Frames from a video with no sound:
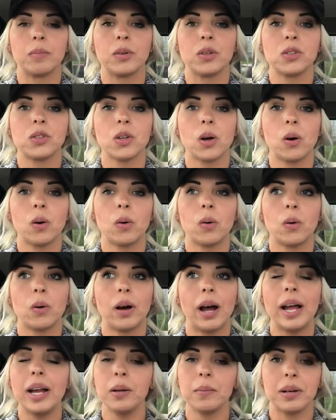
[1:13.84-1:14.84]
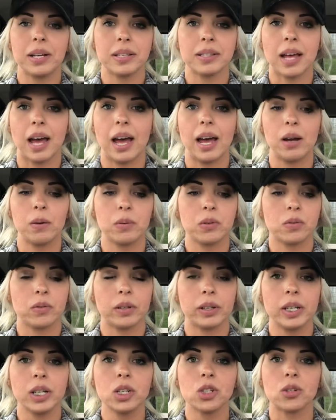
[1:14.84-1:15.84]
so anyways, I was
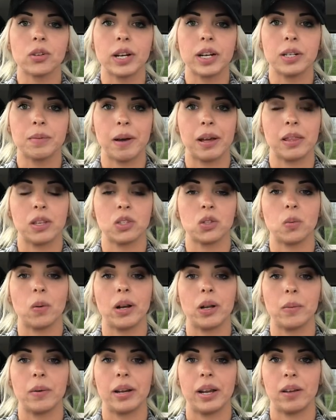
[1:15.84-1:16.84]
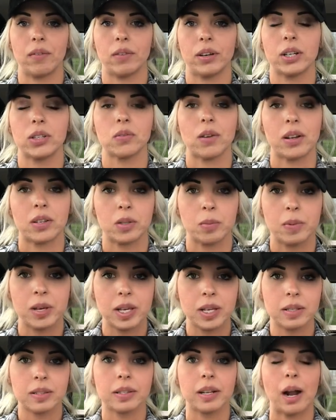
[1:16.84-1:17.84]
really intrigued by these 21 Day Fix
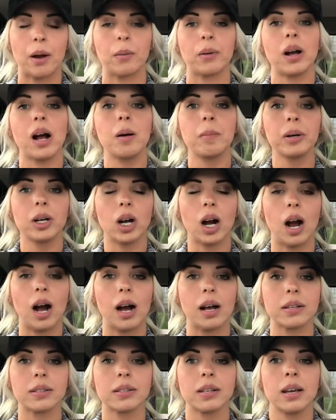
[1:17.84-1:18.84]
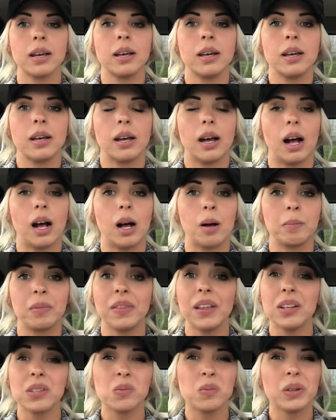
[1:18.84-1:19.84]
recipes that I would come across. But
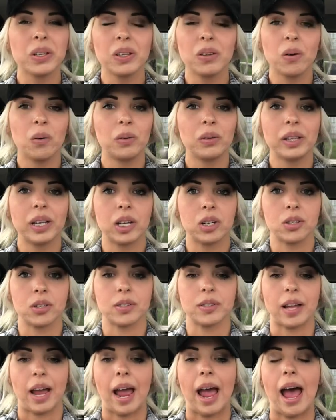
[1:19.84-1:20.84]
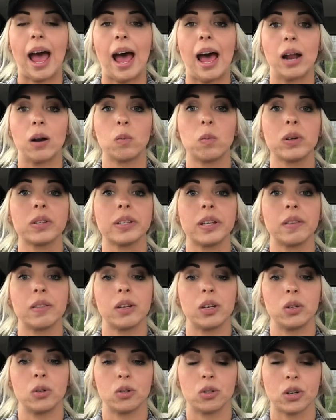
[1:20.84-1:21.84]
that's really the only interest I had was in the
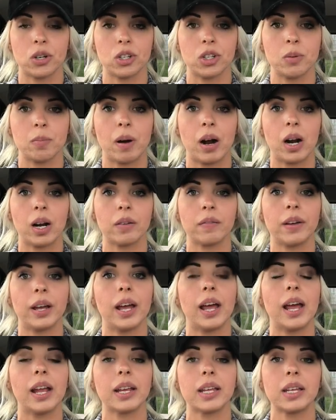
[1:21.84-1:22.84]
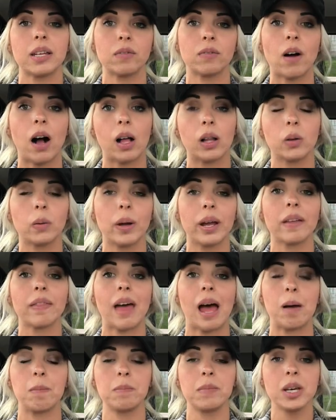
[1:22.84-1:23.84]
nutrition part of it and following
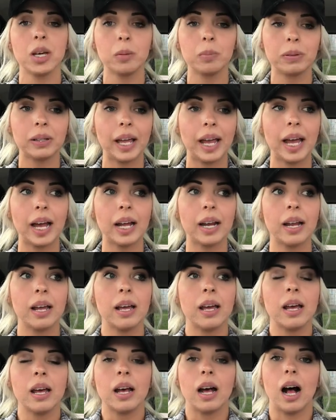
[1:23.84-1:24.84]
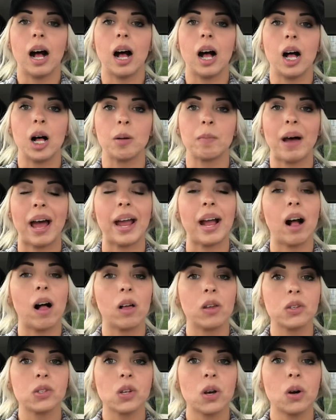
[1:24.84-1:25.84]
that meal plan. I
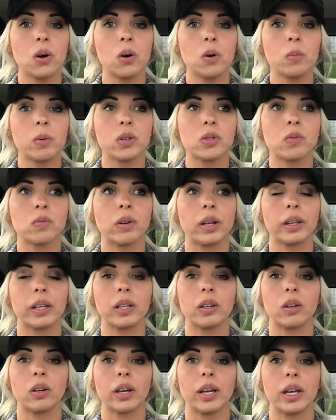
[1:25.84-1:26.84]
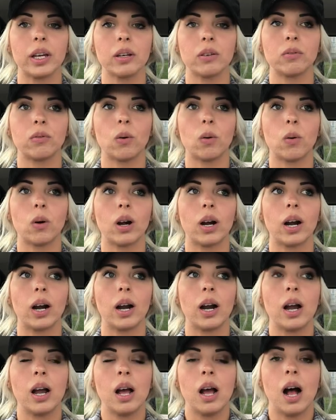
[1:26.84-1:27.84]
also was really looking
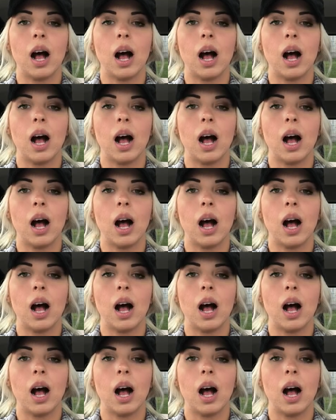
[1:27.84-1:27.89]
for